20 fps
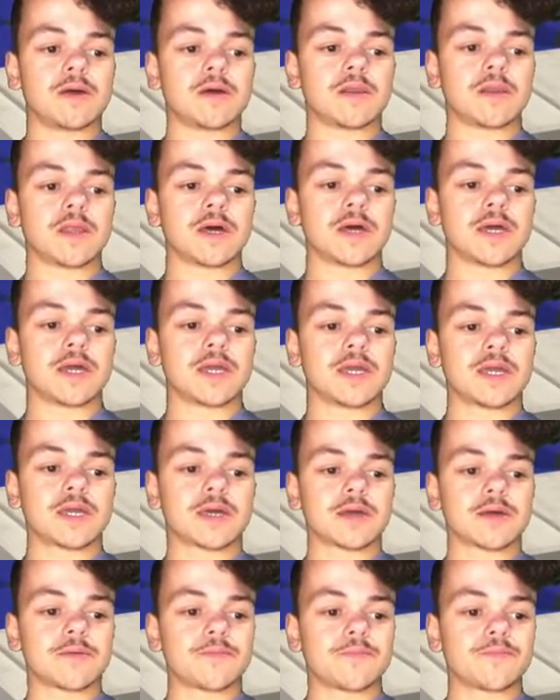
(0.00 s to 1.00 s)
Like,
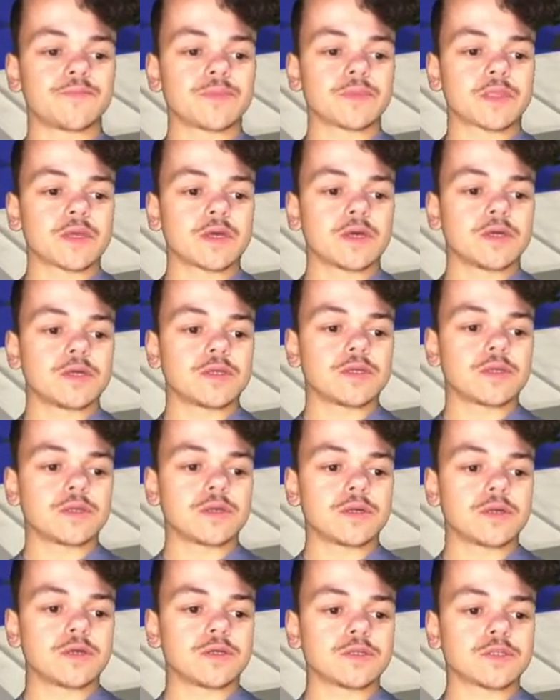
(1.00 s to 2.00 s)

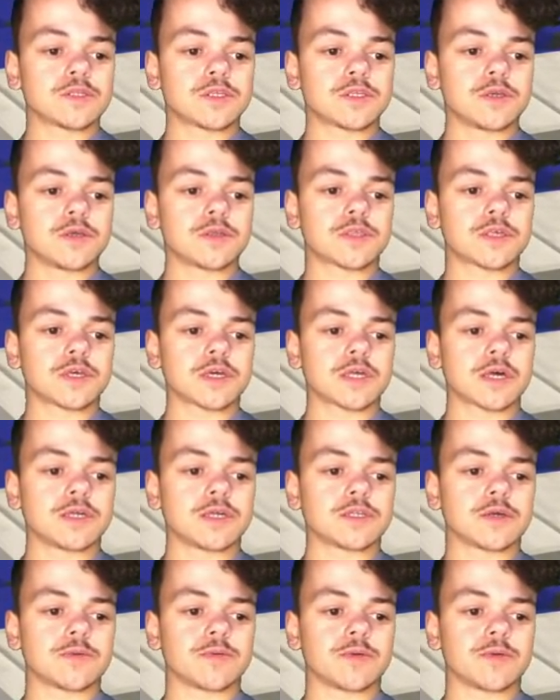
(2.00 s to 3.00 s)
do you think that
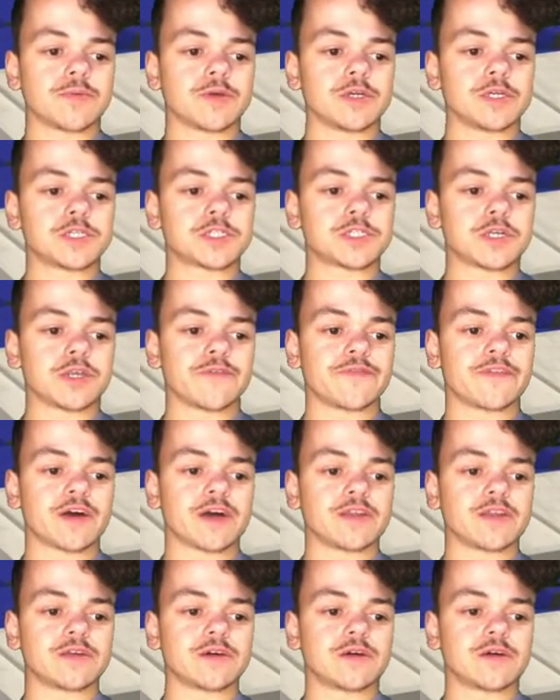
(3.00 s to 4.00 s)
WWE should have
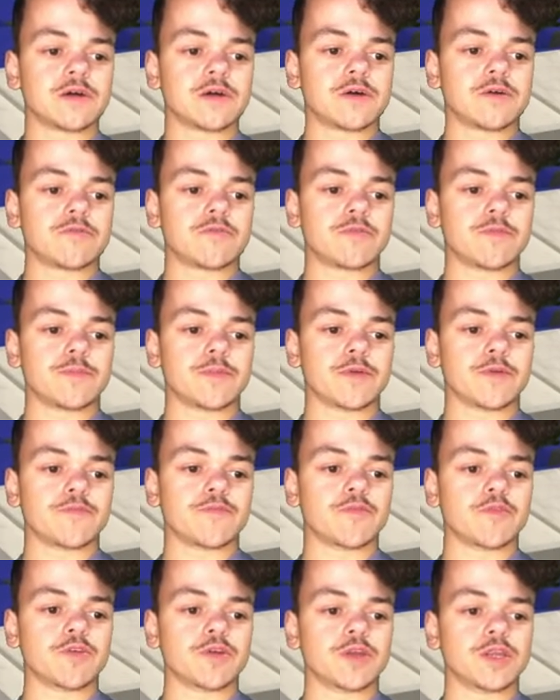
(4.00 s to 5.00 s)
had him on
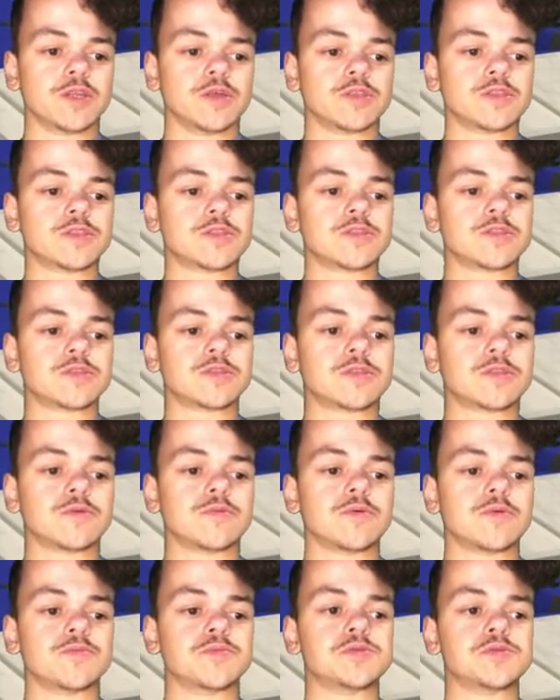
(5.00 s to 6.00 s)
more in the
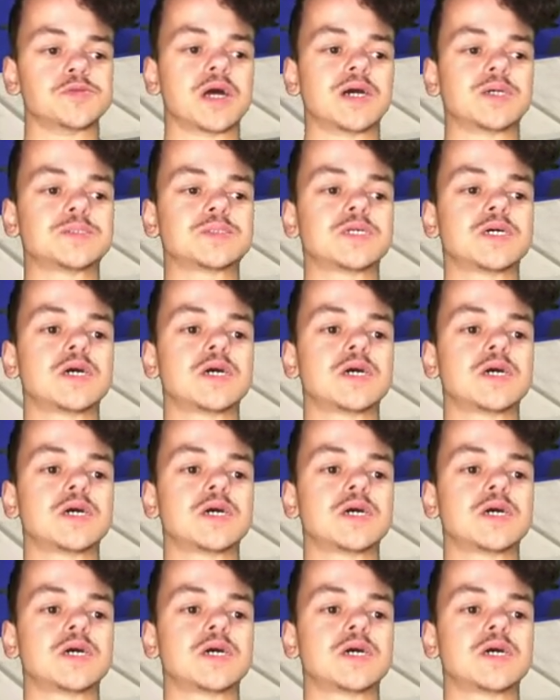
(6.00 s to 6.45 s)
WWE draft?